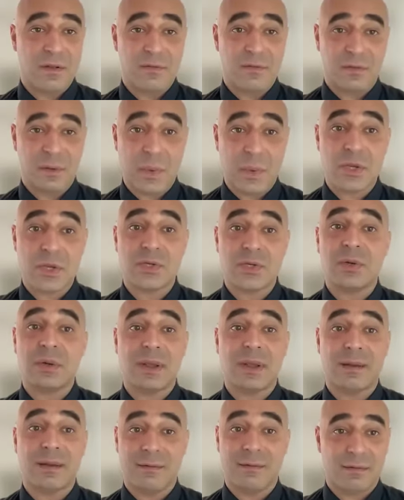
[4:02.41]

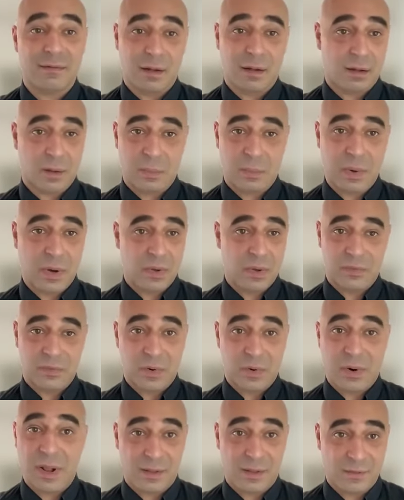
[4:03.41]
inflammation can tell about
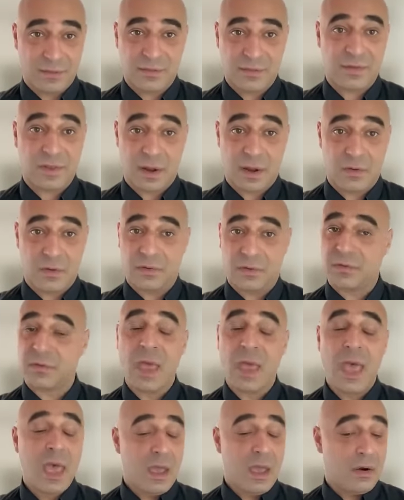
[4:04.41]
your health
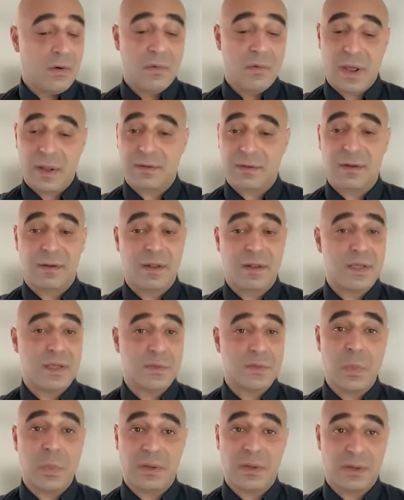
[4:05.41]
status. Granted,
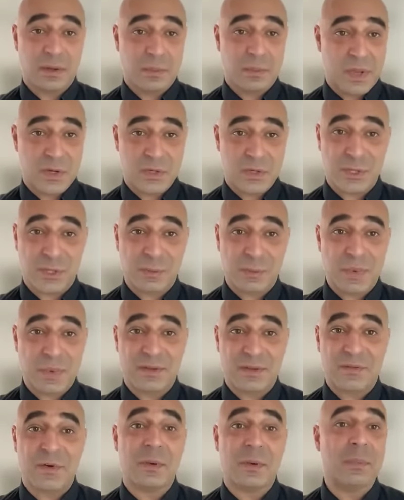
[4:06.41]
it's one-dimensional
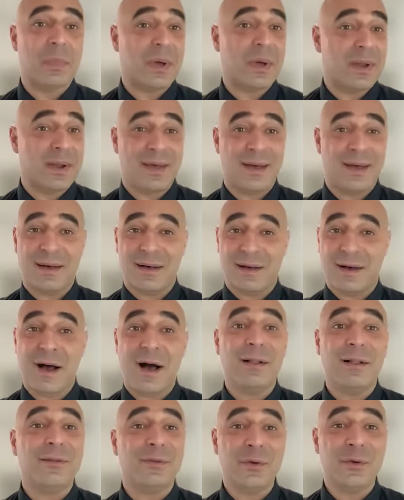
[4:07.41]
metric, but
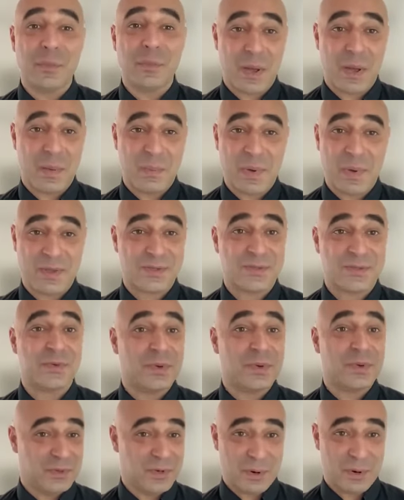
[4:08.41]
I'll do my best
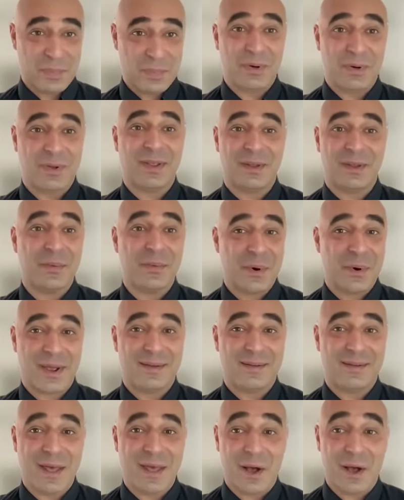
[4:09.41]
to interpret it
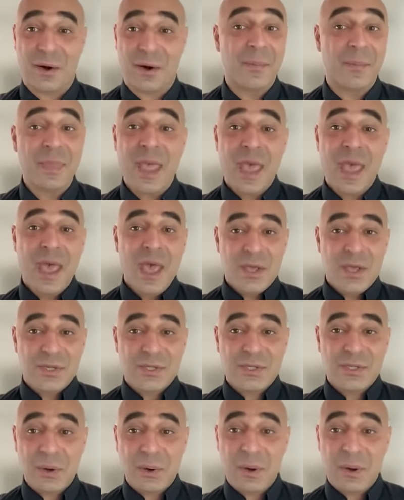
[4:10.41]
right now.
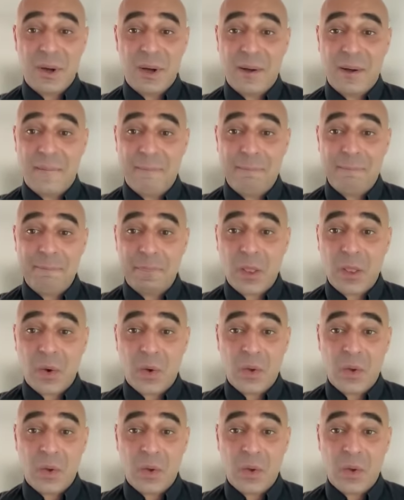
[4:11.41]
So on